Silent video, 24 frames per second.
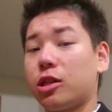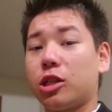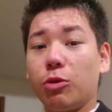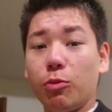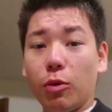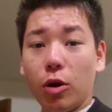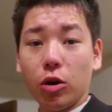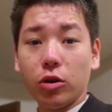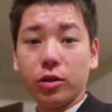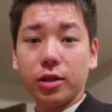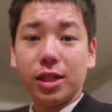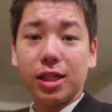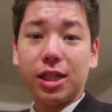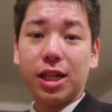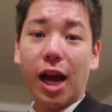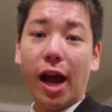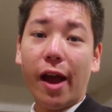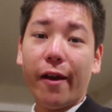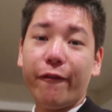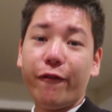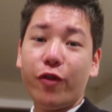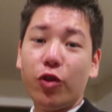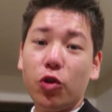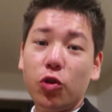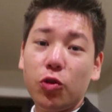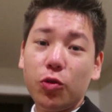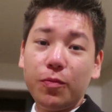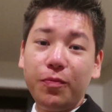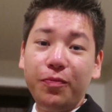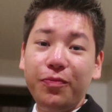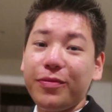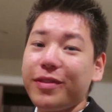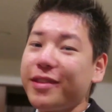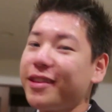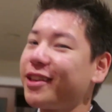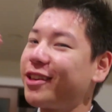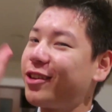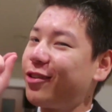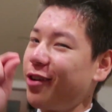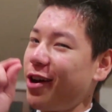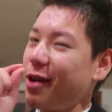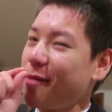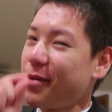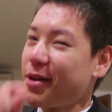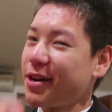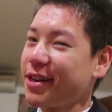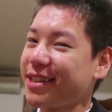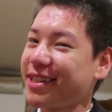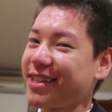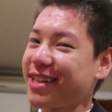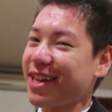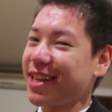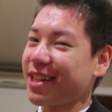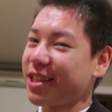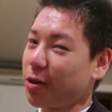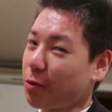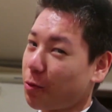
Tomorrow's the typhoon. Grandma says